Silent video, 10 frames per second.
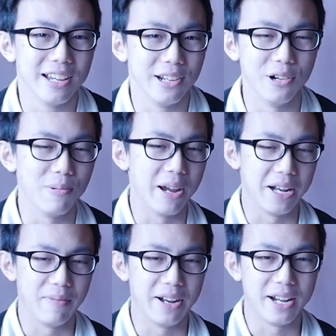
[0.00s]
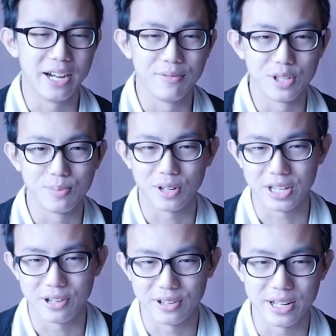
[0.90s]
when Han was
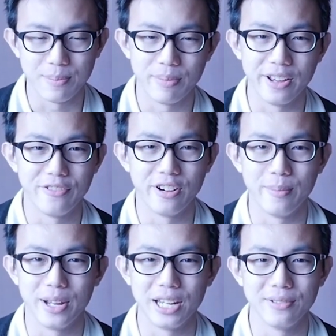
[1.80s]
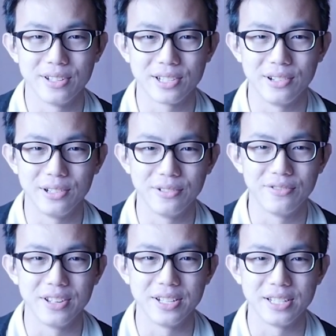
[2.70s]
walking on that platform and he was going to
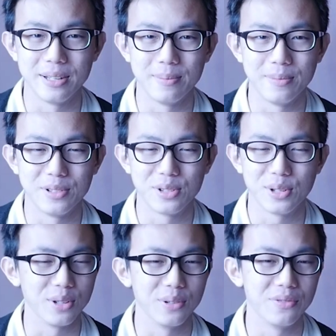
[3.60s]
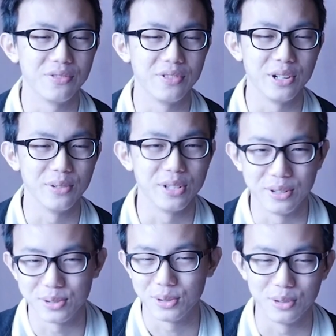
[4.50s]
face him, he
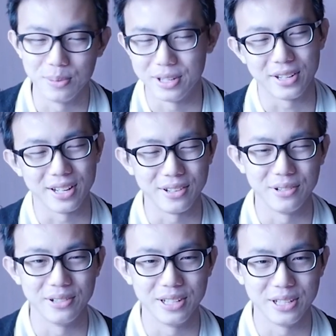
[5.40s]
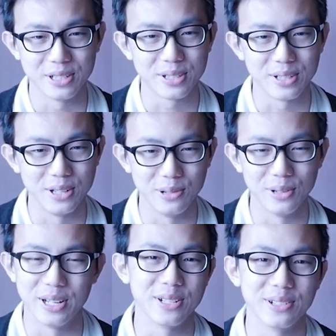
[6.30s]
also told me you know
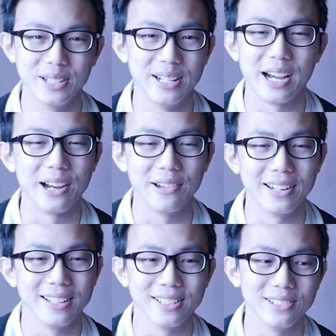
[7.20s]
that he's gonna die already.